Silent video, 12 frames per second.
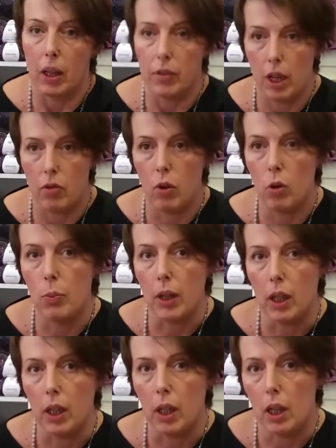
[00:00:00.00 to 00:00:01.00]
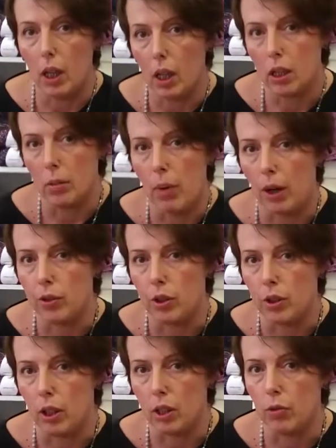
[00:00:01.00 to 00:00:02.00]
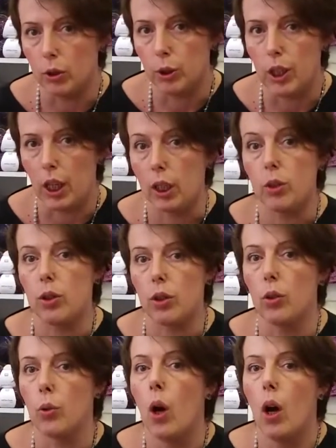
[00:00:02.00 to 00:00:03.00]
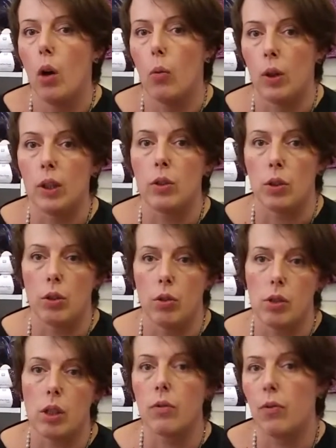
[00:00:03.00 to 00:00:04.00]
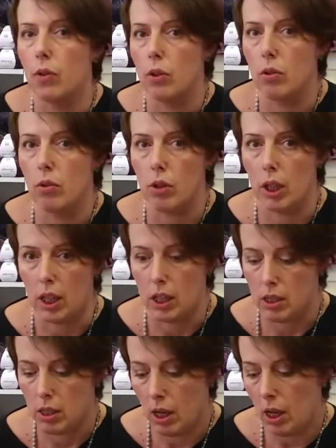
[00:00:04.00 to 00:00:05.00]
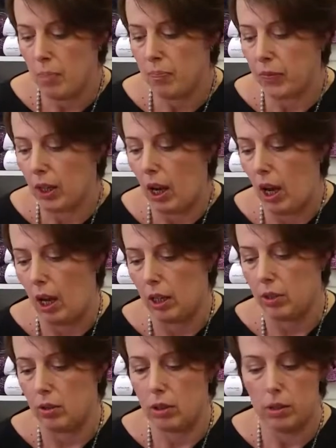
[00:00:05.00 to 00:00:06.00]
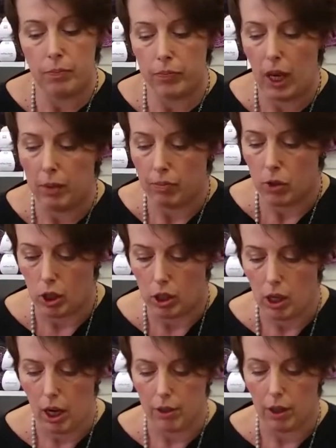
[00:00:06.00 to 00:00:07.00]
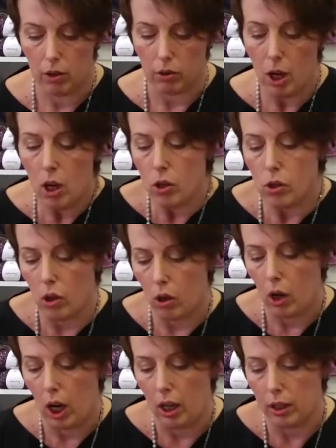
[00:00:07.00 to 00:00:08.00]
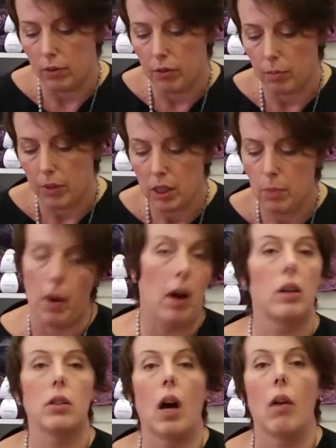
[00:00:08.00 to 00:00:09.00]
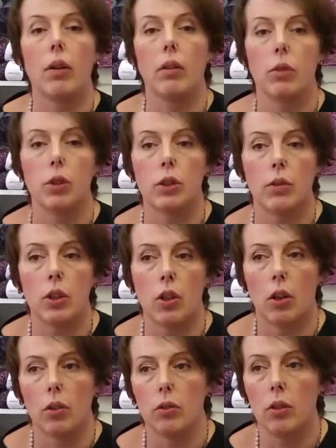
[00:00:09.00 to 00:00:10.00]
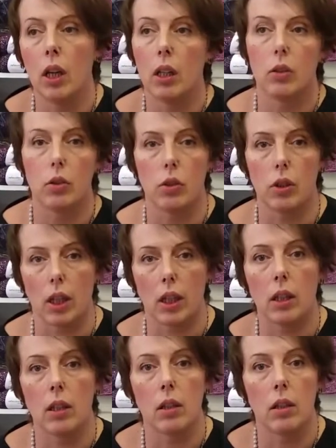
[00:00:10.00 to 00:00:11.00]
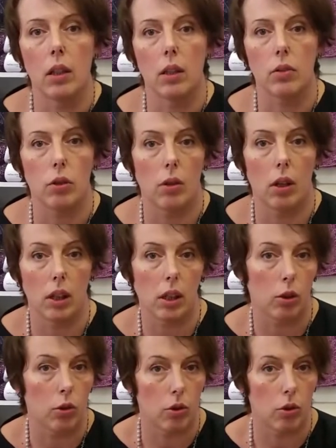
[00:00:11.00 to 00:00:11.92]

there will be in a pattern, it will say to you when to use it for your ease. And yeah, just carry on. So, and from this part we will switch on to a little